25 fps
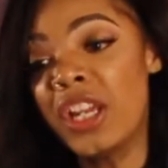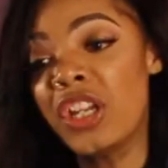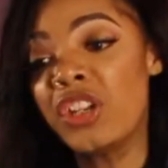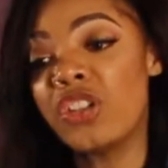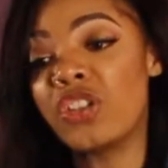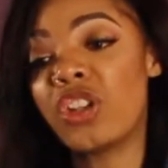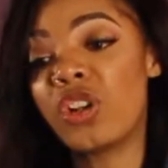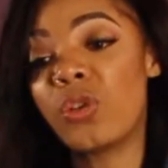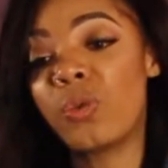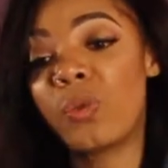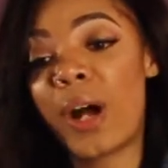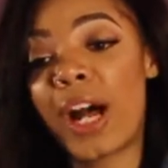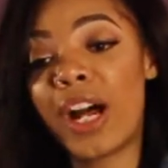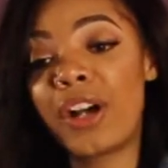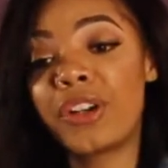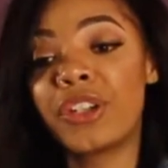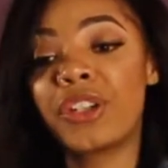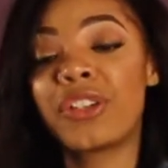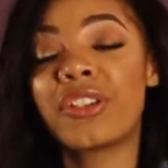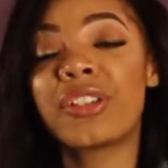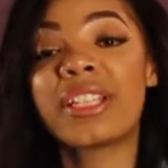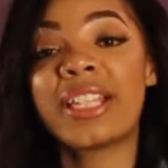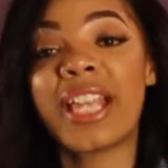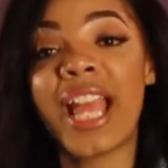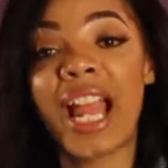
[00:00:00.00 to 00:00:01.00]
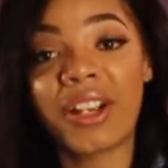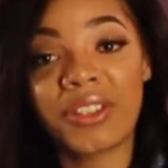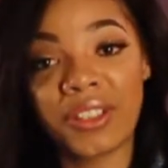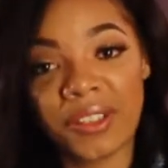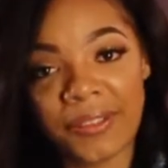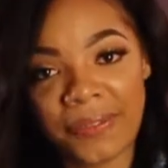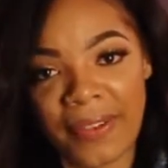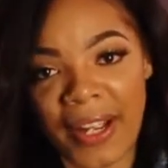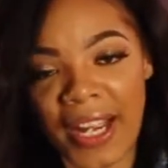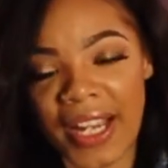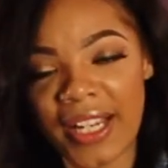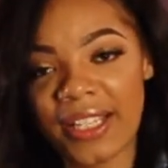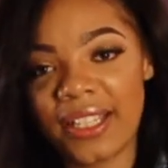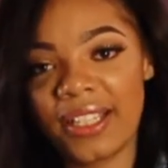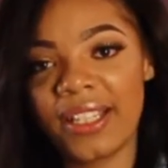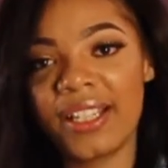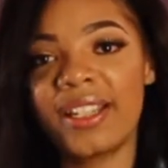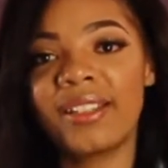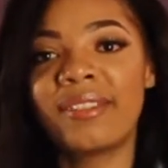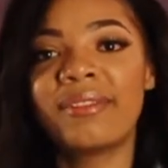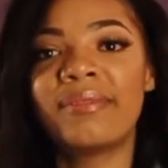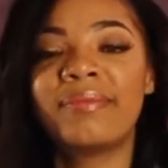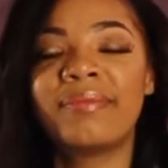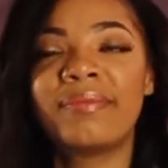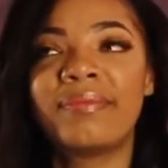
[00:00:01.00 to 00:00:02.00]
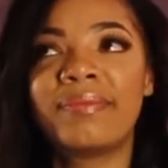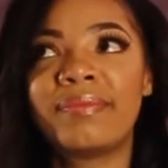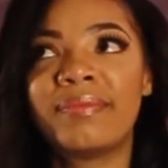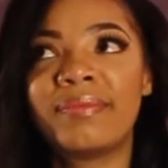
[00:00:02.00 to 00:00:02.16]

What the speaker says: So while you're sacrificing,